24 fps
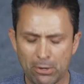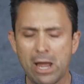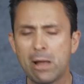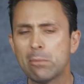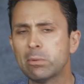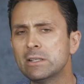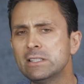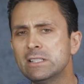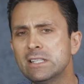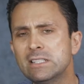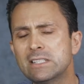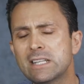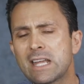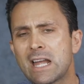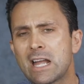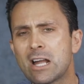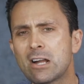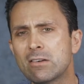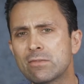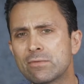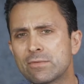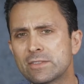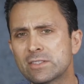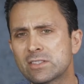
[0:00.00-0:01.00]
probably need
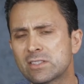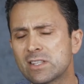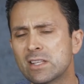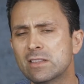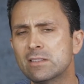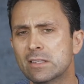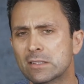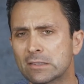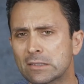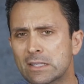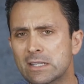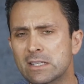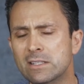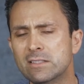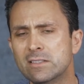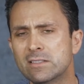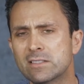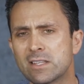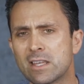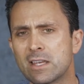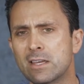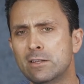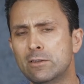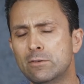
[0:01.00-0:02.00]
to send the
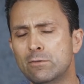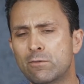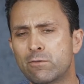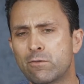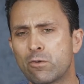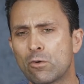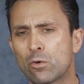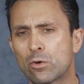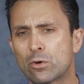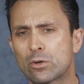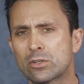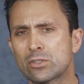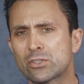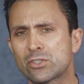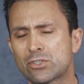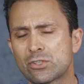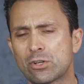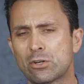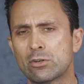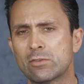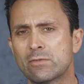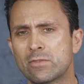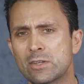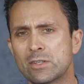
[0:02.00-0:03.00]
lens in for
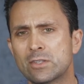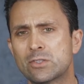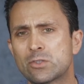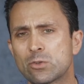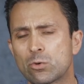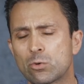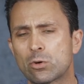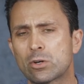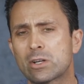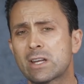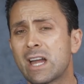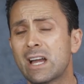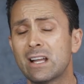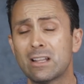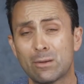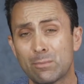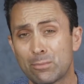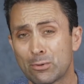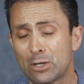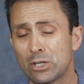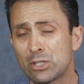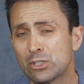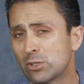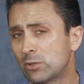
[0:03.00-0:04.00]
service or
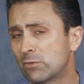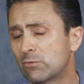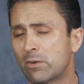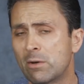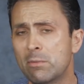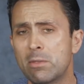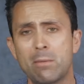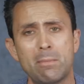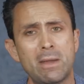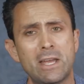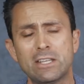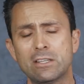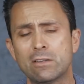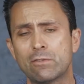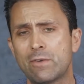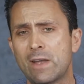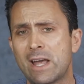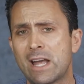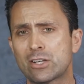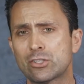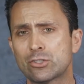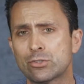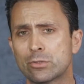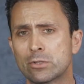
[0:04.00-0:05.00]
calibration from the
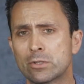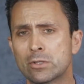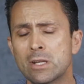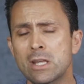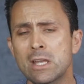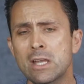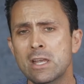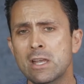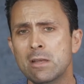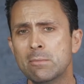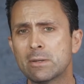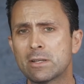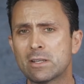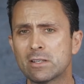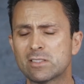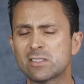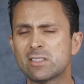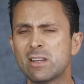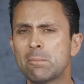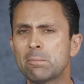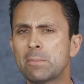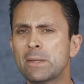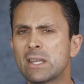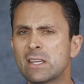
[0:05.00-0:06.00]
manufacturer because
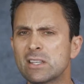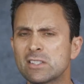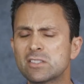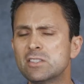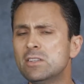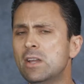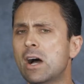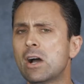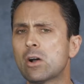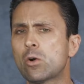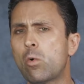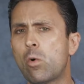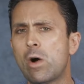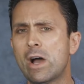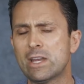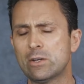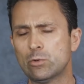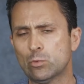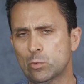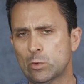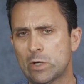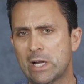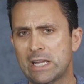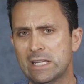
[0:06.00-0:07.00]
something is not
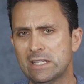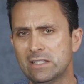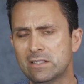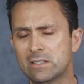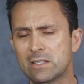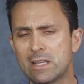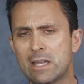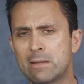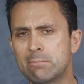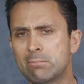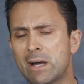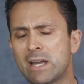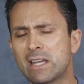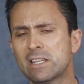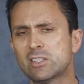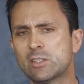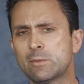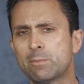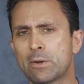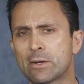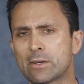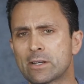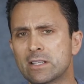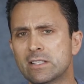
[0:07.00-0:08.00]
quite right. And my
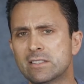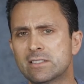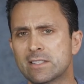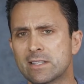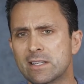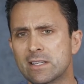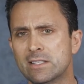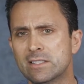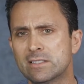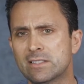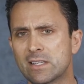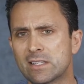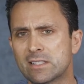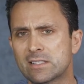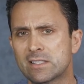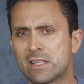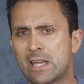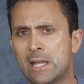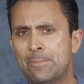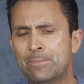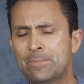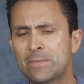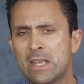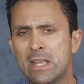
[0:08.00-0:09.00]
experience is
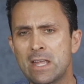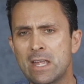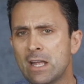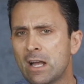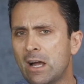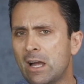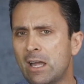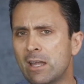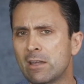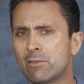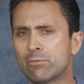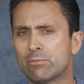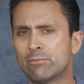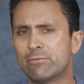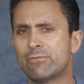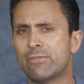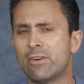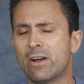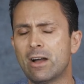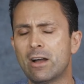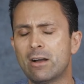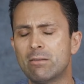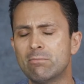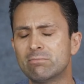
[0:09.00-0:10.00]
that I've
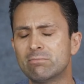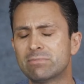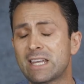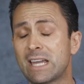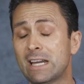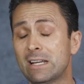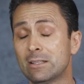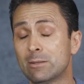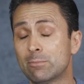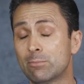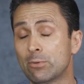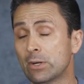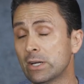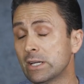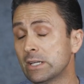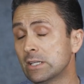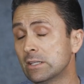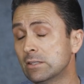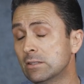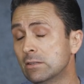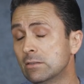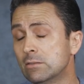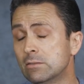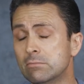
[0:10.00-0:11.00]

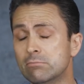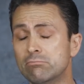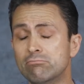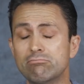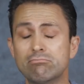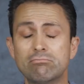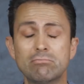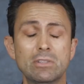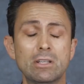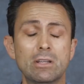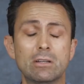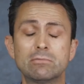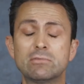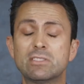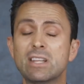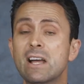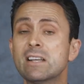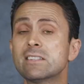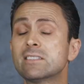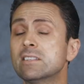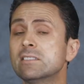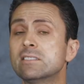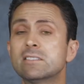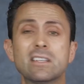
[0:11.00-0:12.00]
calibrated, you know,
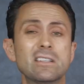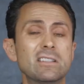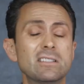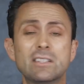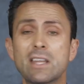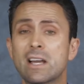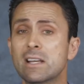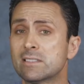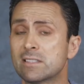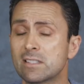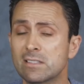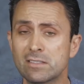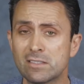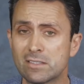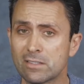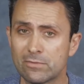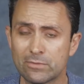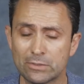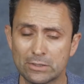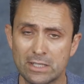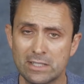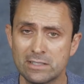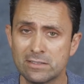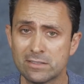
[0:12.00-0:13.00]
dozens and dozens
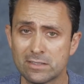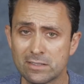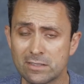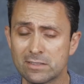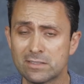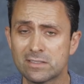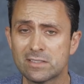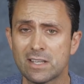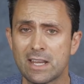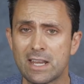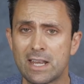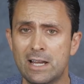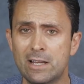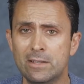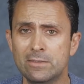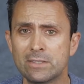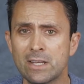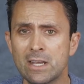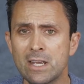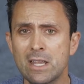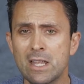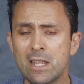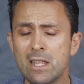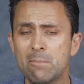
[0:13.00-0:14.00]
of lenses,
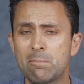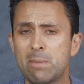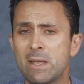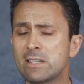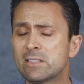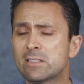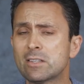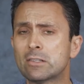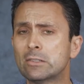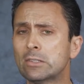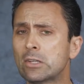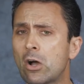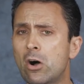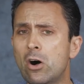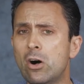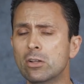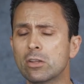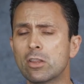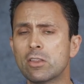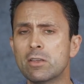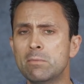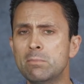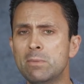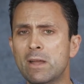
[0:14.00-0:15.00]
and basically
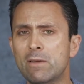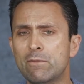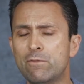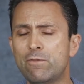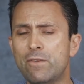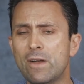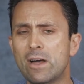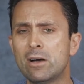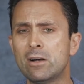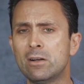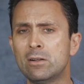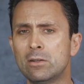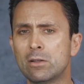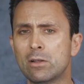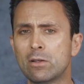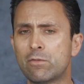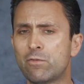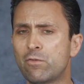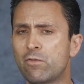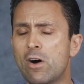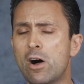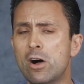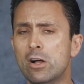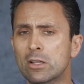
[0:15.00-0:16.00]
all of them have
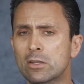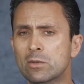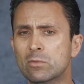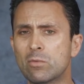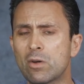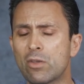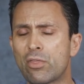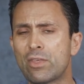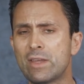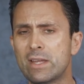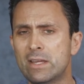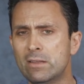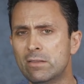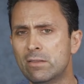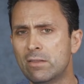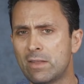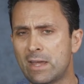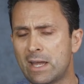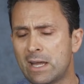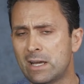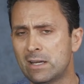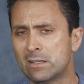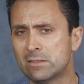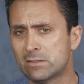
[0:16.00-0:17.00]
fallen within
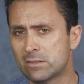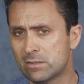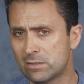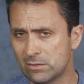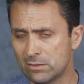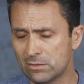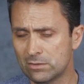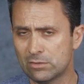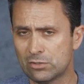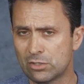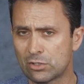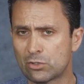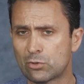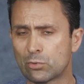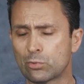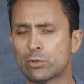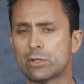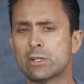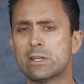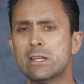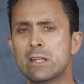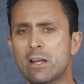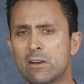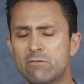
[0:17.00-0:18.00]
that
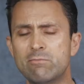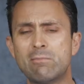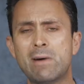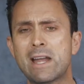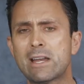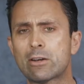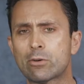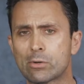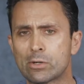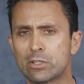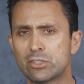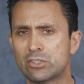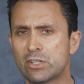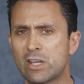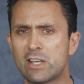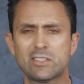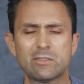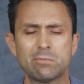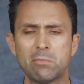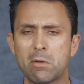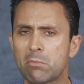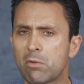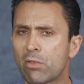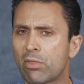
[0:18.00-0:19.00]
degree of micro
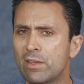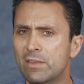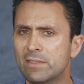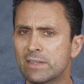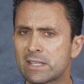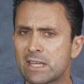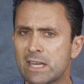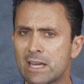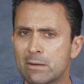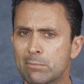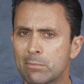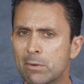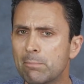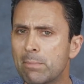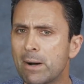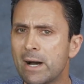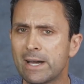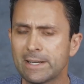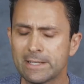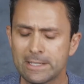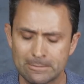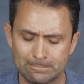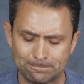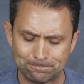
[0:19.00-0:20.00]
adjustment within the camera
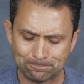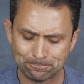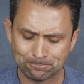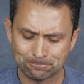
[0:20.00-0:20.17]
body.